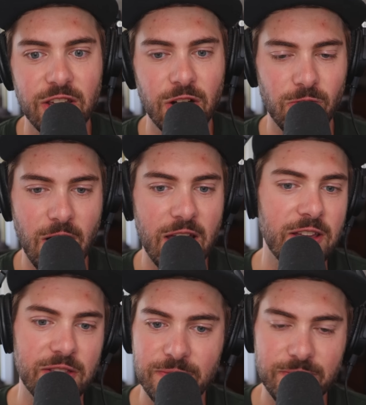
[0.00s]
right
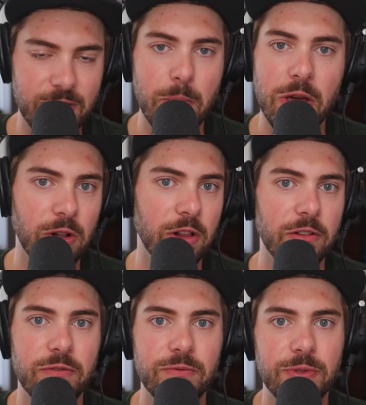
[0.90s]
in the middle
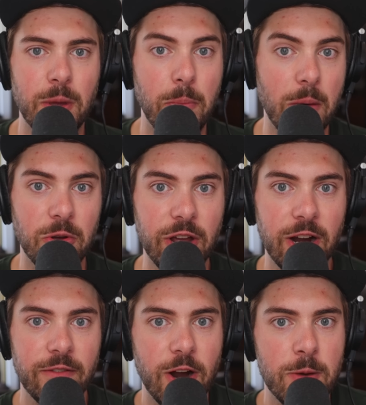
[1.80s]
of the bubble
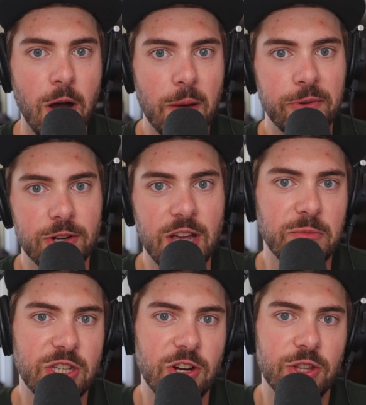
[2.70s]
there, very popular time
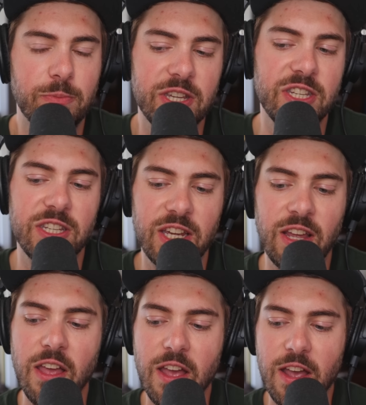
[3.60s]
to start the
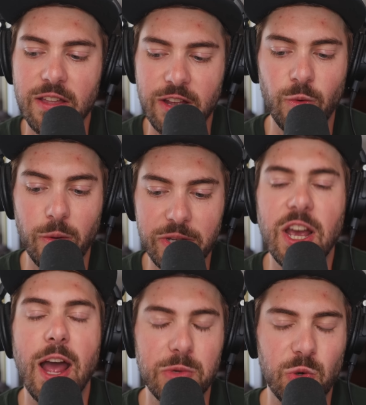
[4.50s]
PCT. There will be
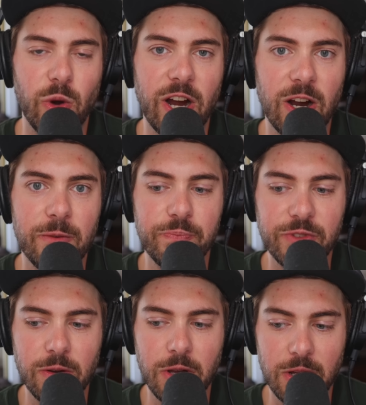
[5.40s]
times where,
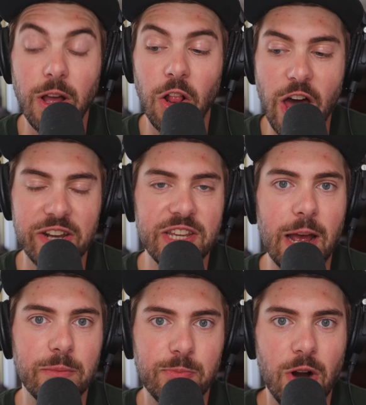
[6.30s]
a lot of
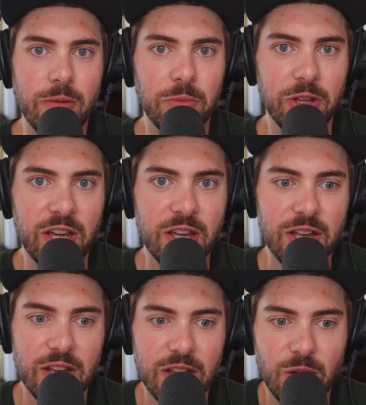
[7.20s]
times probably,
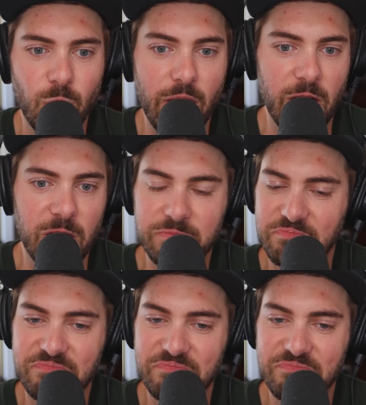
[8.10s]
where